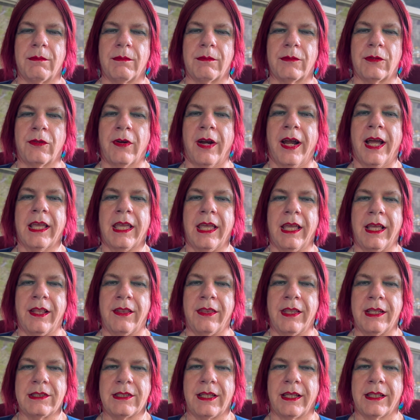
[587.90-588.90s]
cracking and
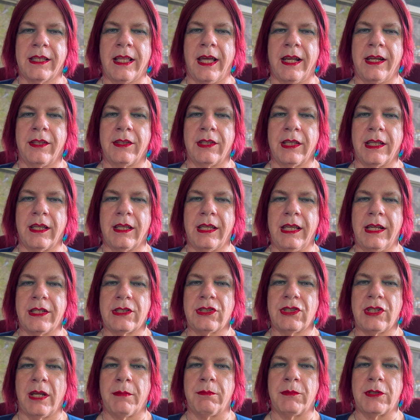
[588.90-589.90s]
things like that in the heat
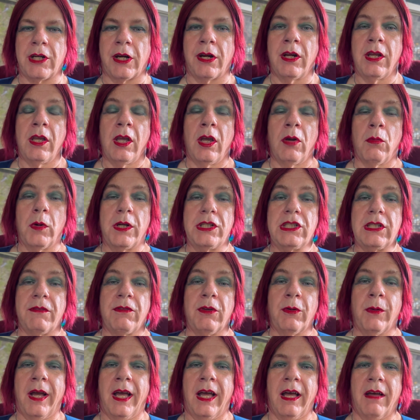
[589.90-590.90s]
exchanger, which if
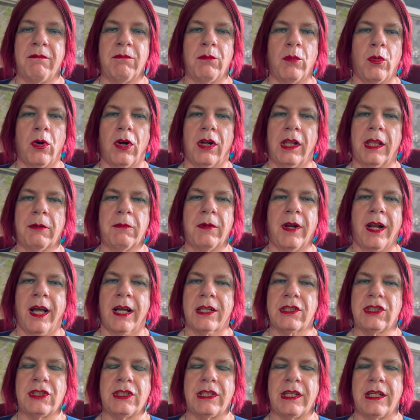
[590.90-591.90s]
you have more liquid
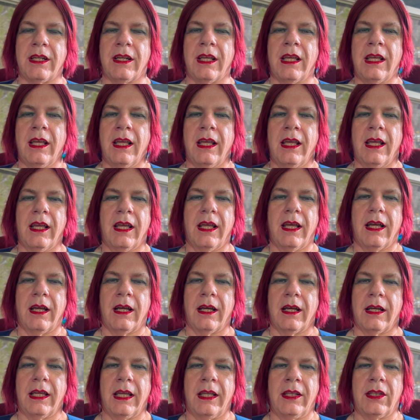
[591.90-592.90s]
oxygen
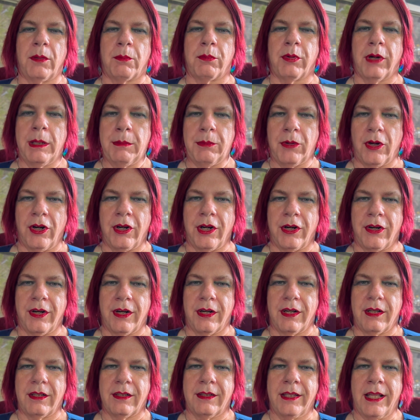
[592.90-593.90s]
in the pre-burner,
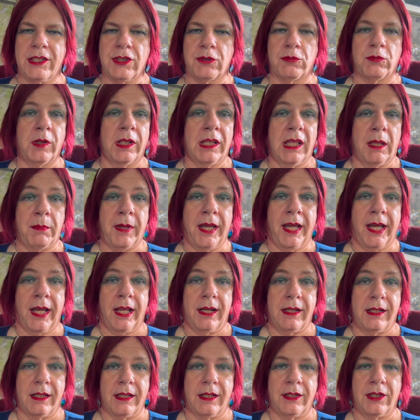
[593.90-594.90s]
that's really
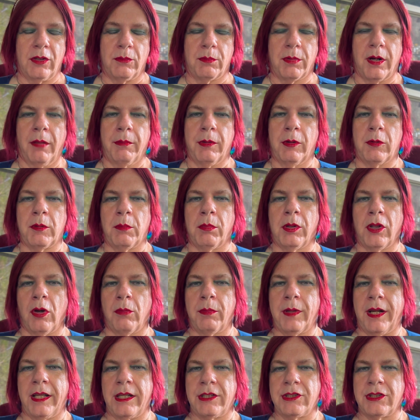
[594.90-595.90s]
bad, and you probably would blow up
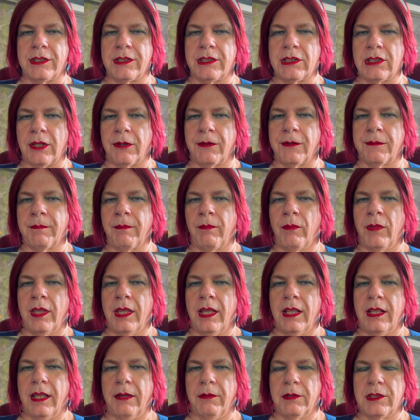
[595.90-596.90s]
an engine. So
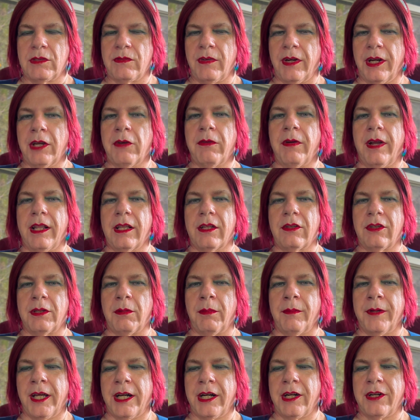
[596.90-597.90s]
it was very critical to
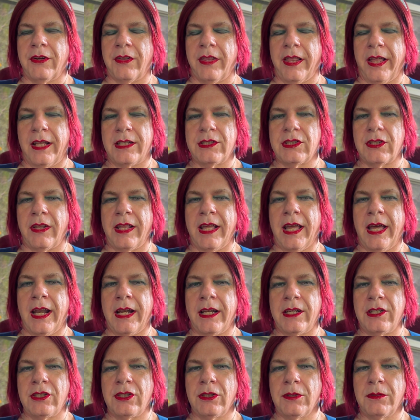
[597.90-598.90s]
monitor that. So they
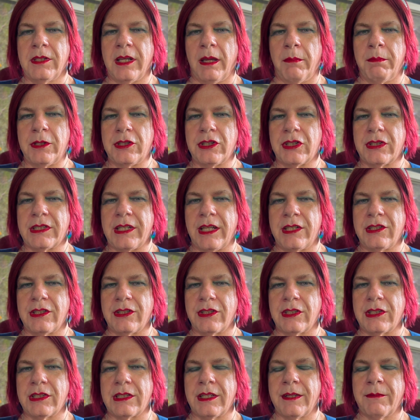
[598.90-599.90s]
added 2 temperature
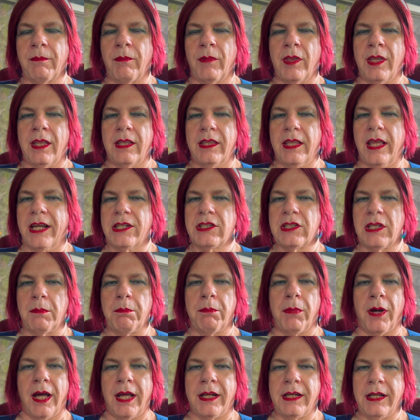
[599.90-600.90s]
sensors They actually
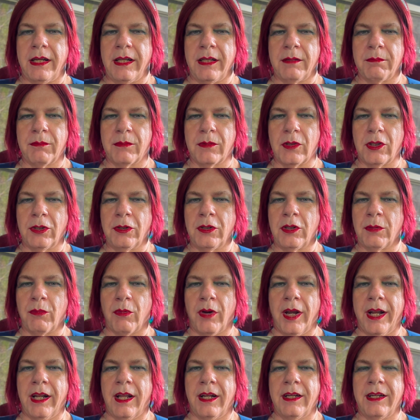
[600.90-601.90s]
bonded them, glued them
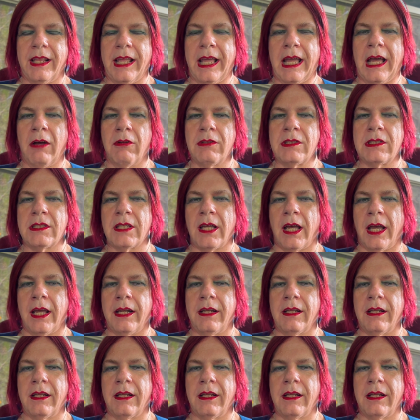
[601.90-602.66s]
right onto the outside